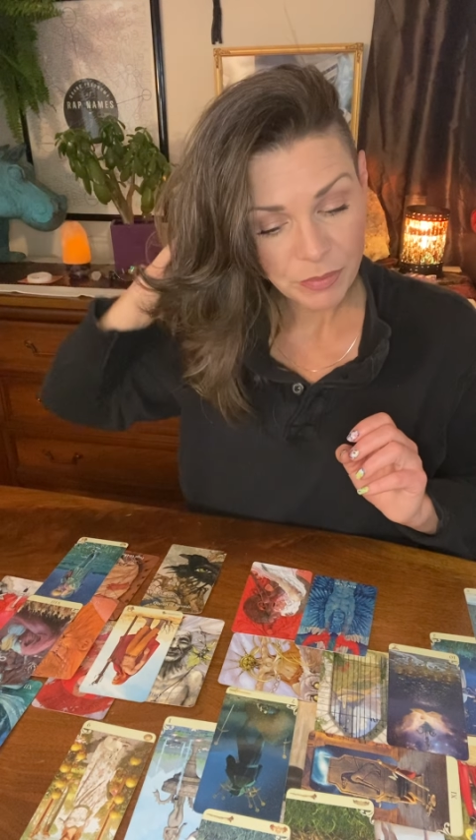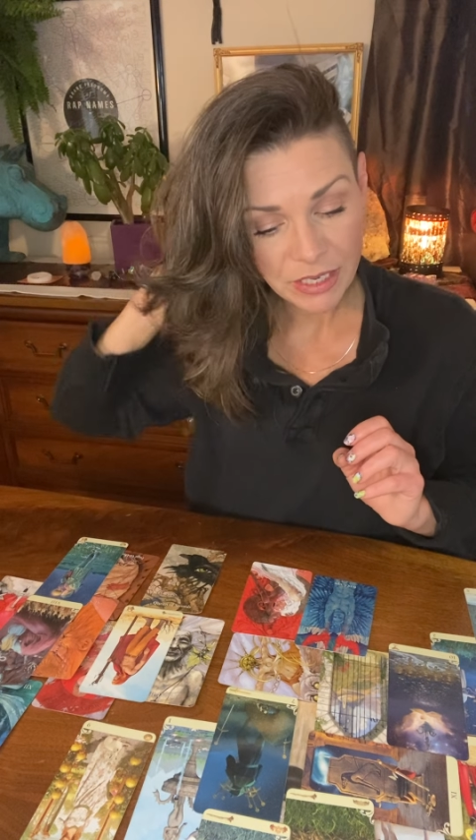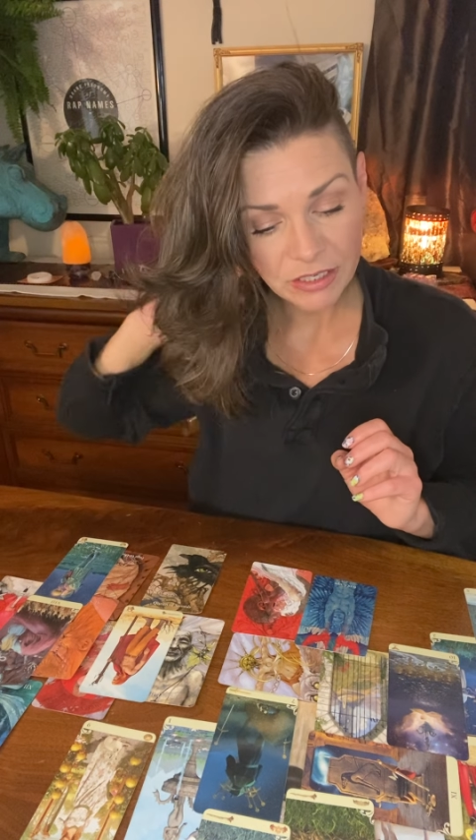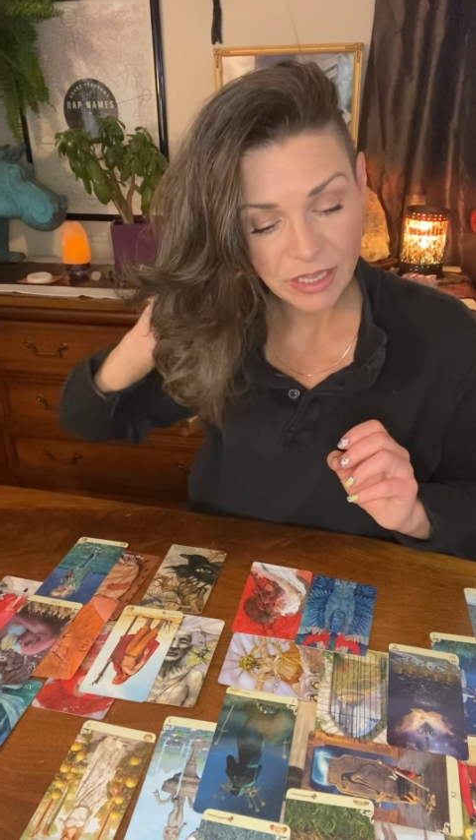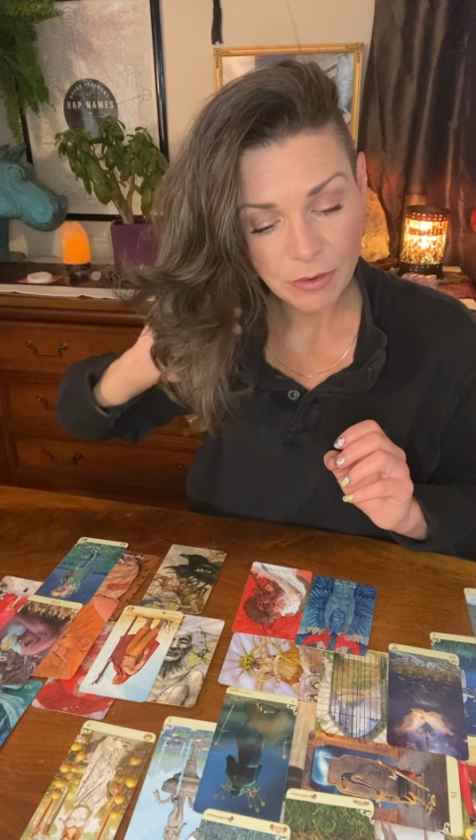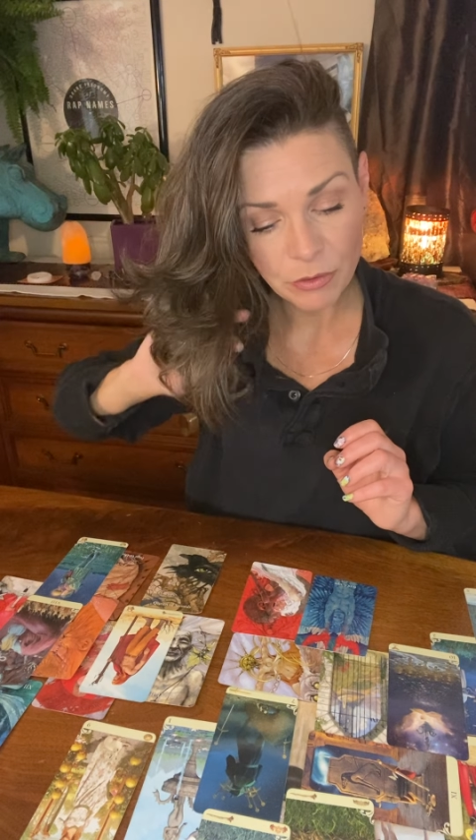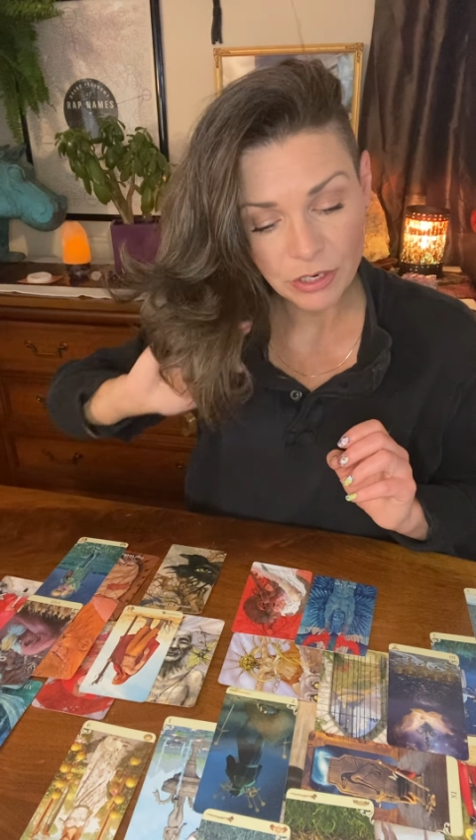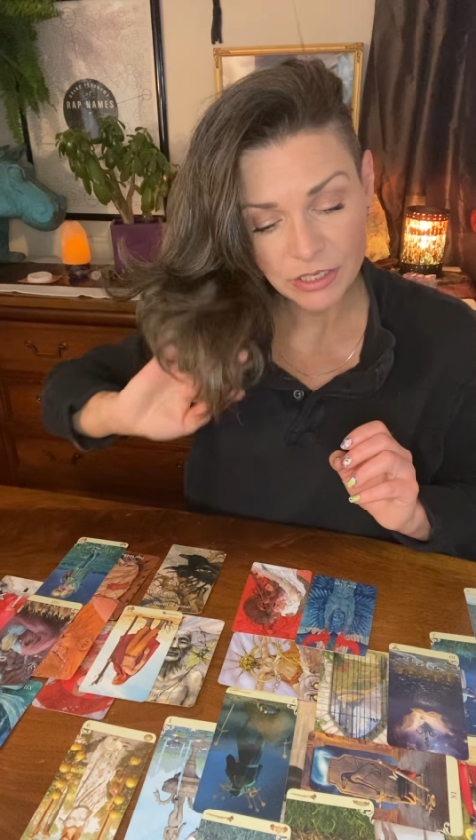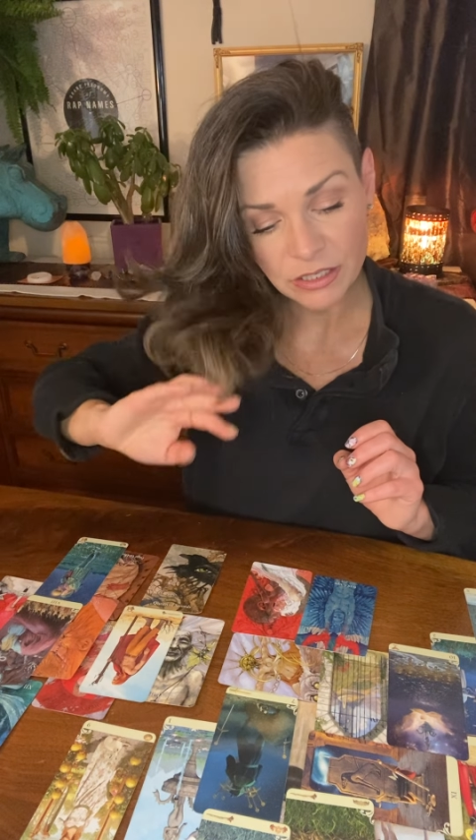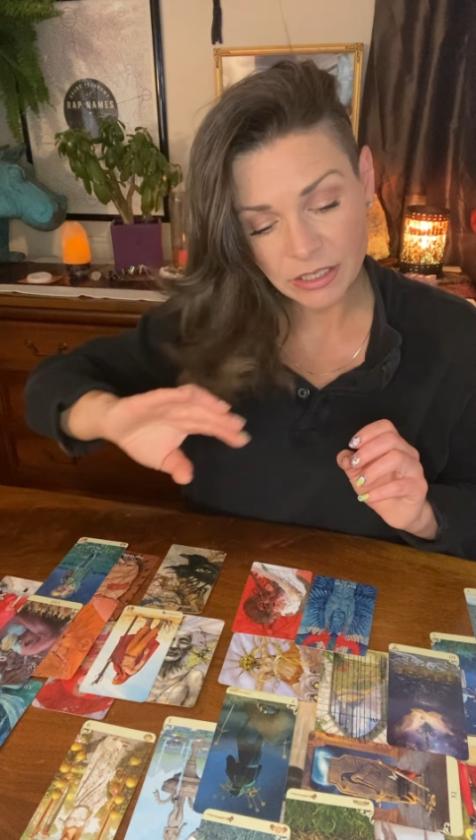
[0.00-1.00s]
because they were
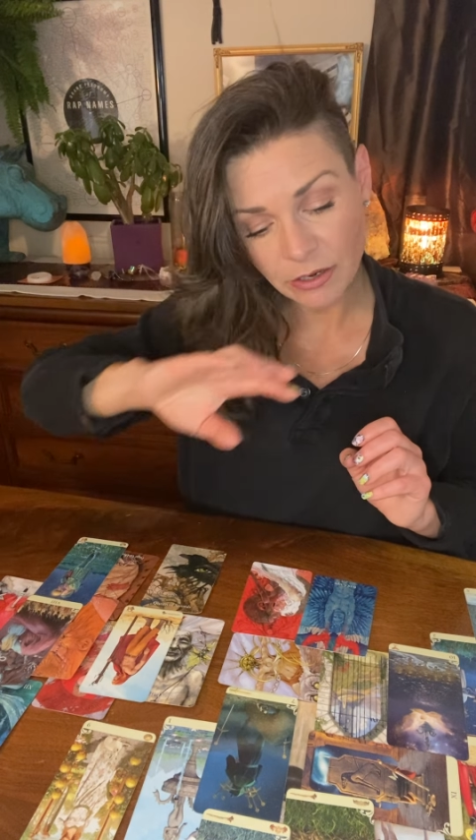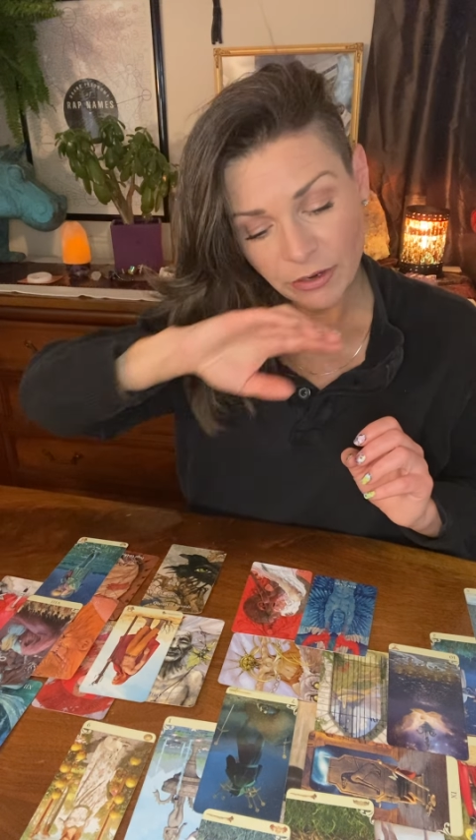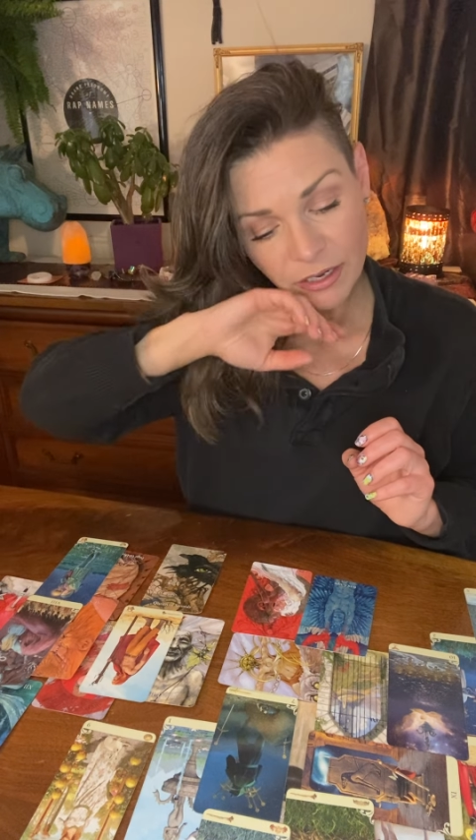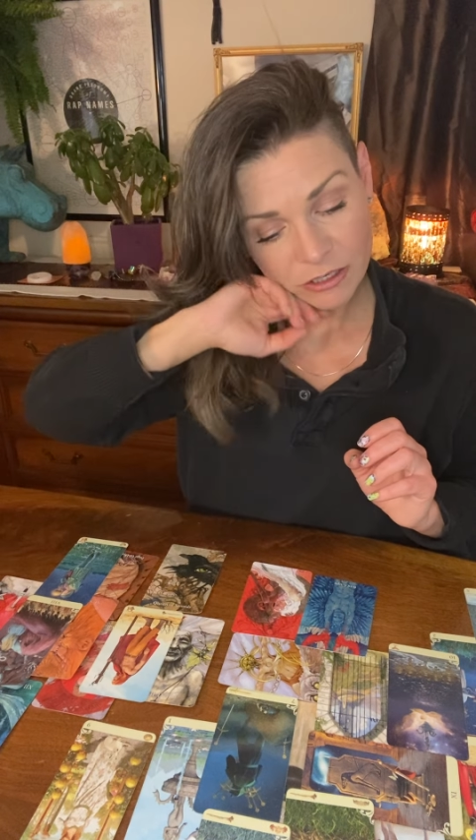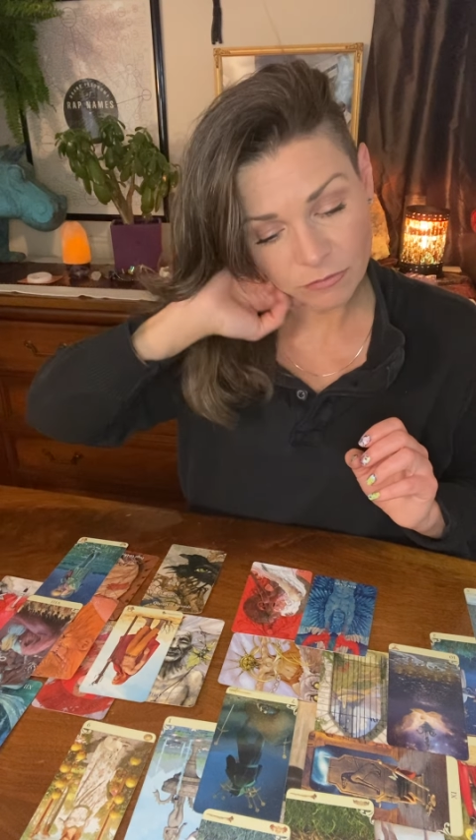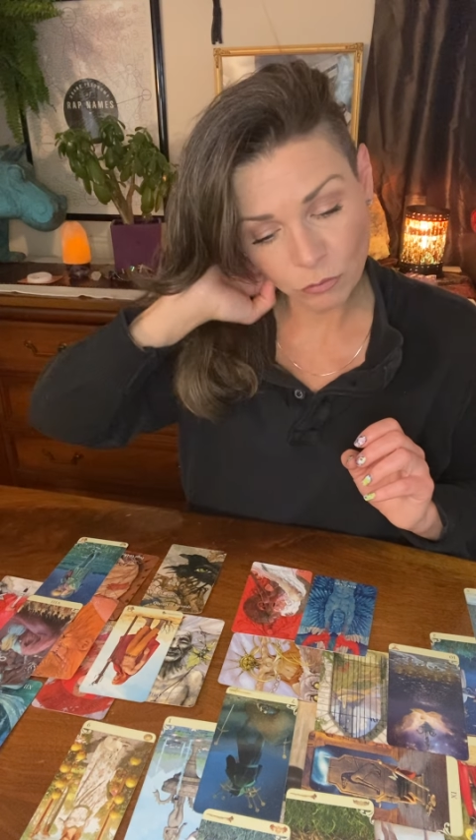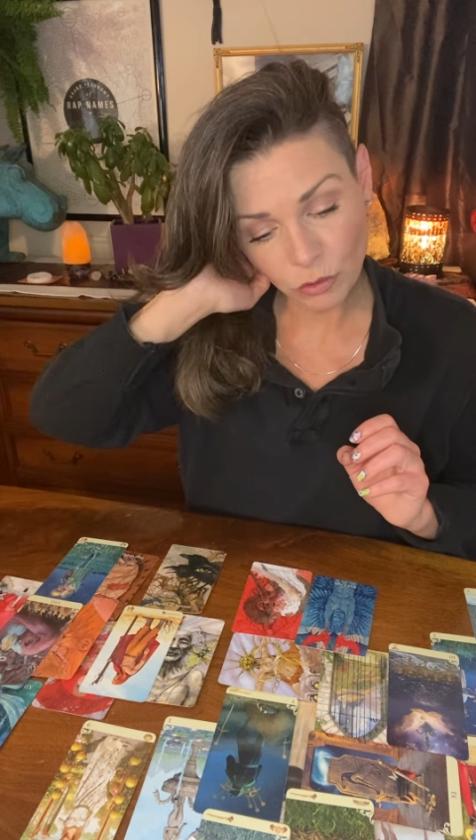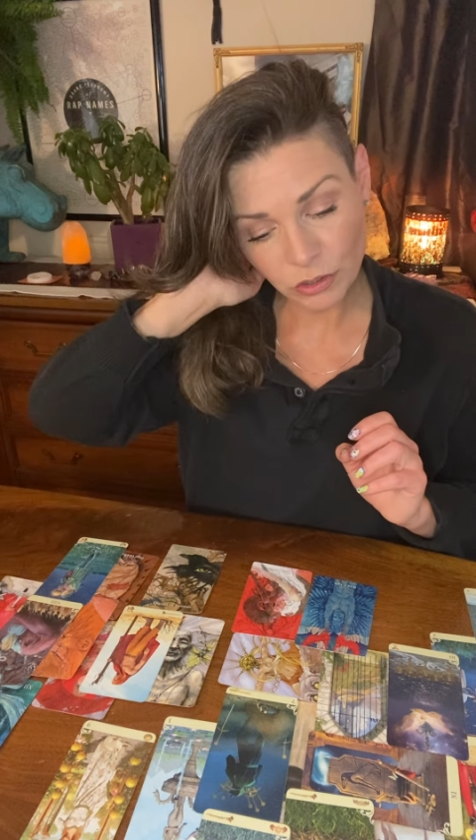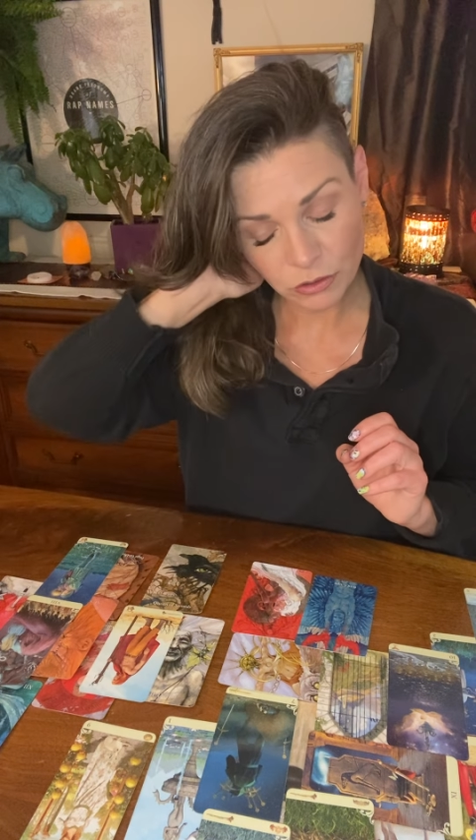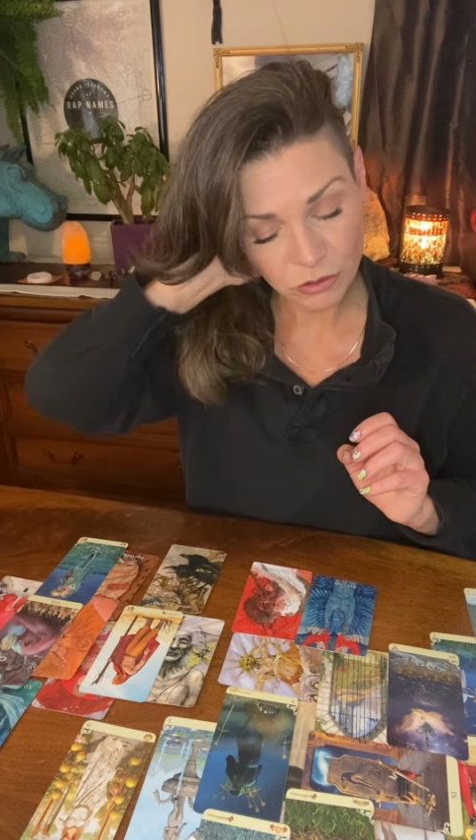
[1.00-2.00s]
considering a
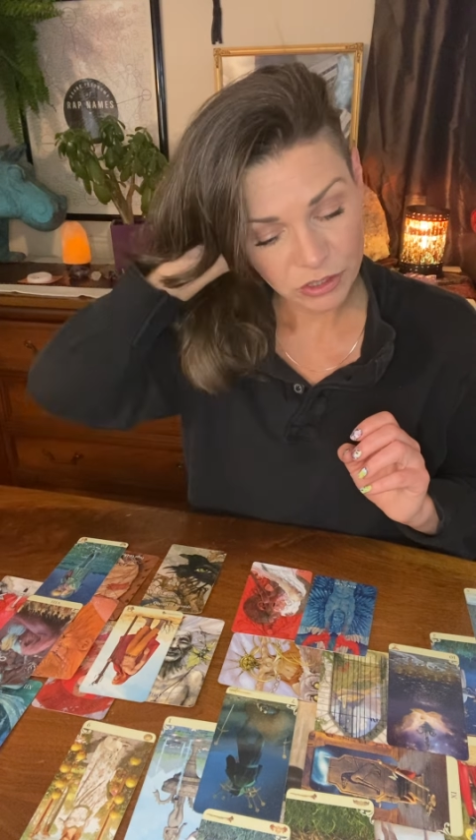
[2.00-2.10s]
divorce or